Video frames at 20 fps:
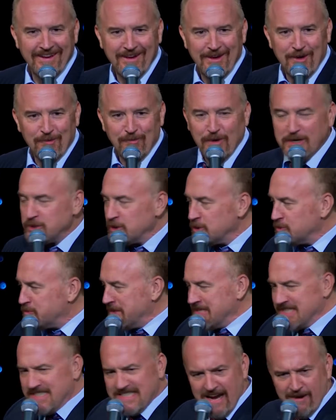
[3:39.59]
Richard's been
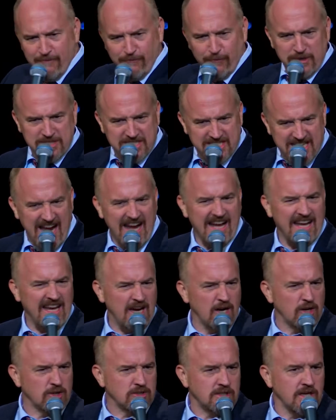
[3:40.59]
dead for 10
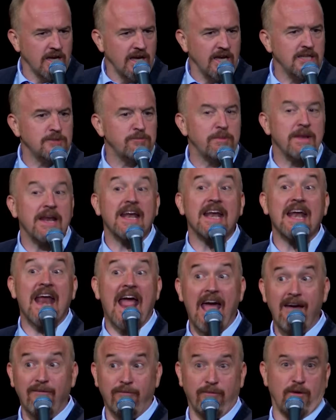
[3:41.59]
years. He's been in
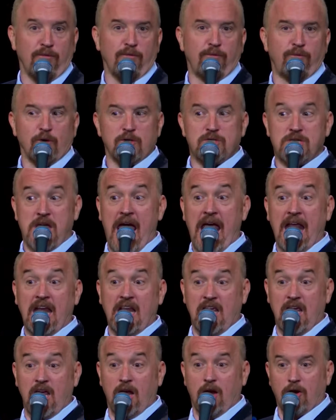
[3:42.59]
heaven for 10
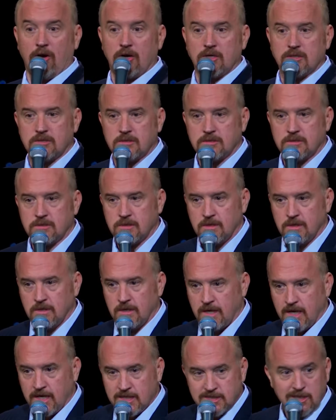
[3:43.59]
years.
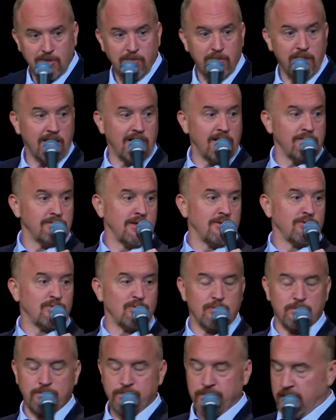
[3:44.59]
And somebody comes up to
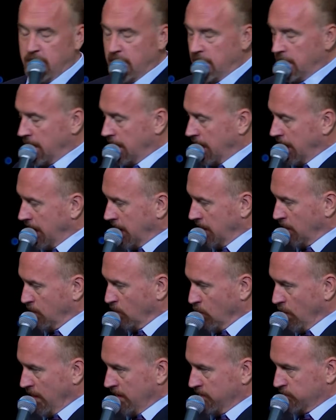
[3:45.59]
him, hey, your
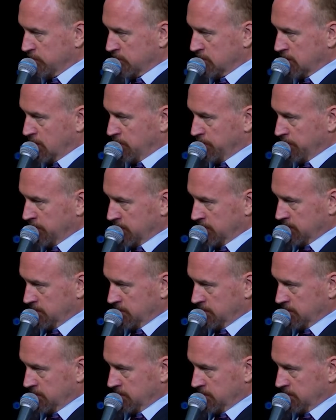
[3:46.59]
wife is coming.